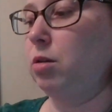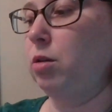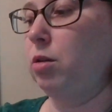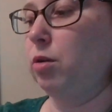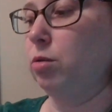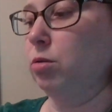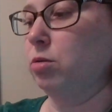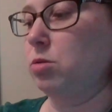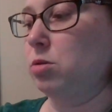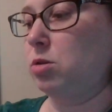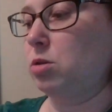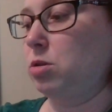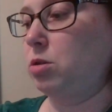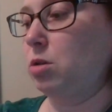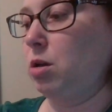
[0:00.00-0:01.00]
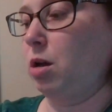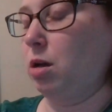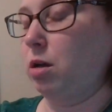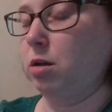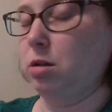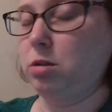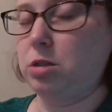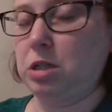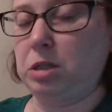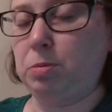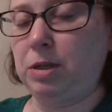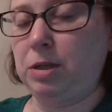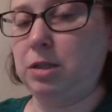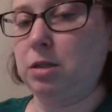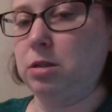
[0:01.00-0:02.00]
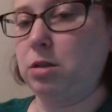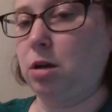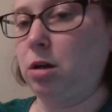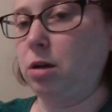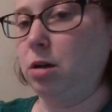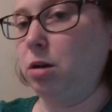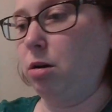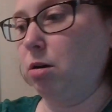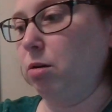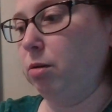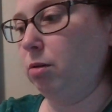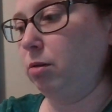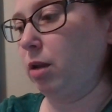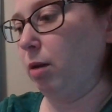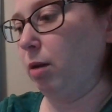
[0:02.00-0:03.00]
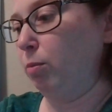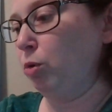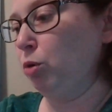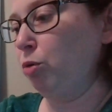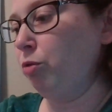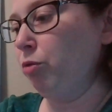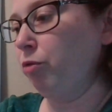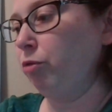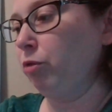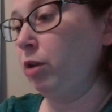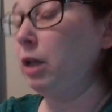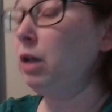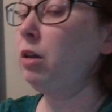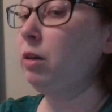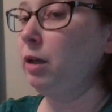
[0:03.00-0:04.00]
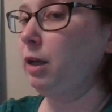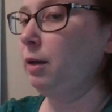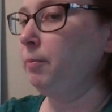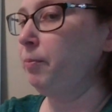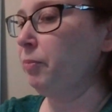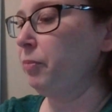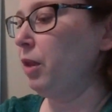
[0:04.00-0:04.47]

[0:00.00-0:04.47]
those chess pieces all can move legally,